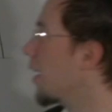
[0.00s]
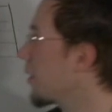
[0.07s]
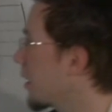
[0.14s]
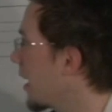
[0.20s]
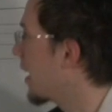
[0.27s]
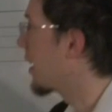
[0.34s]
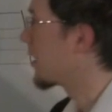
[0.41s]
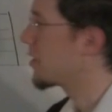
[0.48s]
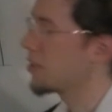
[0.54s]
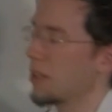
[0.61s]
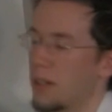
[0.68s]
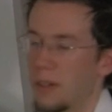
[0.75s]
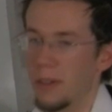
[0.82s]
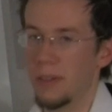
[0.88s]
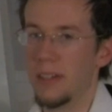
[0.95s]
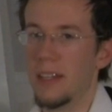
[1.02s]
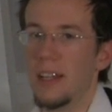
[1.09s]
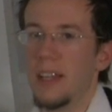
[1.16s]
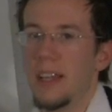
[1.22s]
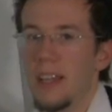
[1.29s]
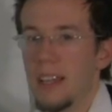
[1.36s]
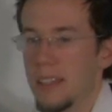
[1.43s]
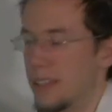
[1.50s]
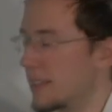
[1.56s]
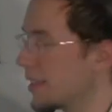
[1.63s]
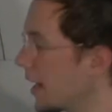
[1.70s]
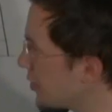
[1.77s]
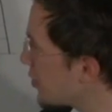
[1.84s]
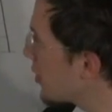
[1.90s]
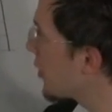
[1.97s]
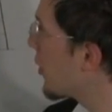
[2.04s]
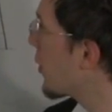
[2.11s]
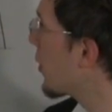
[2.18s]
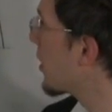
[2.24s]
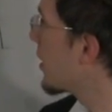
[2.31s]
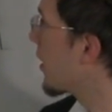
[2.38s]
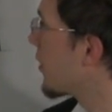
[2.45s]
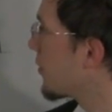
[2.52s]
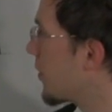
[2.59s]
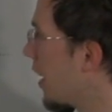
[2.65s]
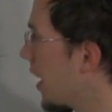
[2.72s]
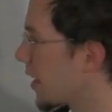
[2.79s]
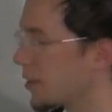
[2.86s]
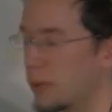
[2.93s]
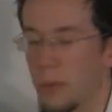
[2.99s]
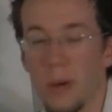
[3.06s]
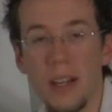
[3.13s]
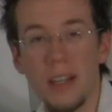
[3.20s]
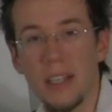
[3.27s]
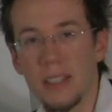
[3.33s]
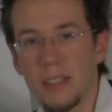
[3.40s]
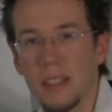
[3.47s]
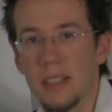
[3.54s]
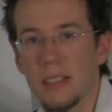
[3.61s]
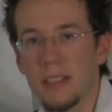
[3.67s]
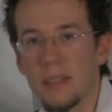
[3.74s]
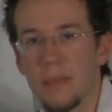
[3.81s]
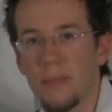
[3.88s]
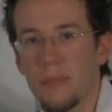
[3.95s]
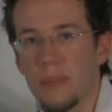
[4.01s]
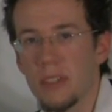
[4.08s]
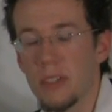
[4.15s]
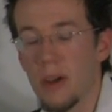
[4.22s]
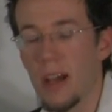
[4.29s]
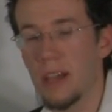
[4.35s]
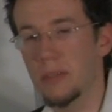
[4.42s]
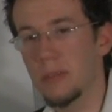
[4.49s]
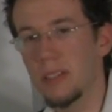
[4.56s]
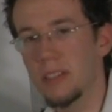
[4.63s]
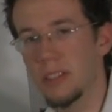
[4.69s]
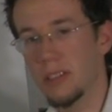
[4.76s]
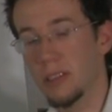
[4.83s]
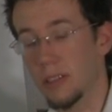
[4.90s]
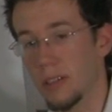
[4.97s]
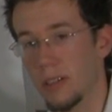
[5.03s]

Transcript: Okay, so the tetrachord effect, what is it? So as we just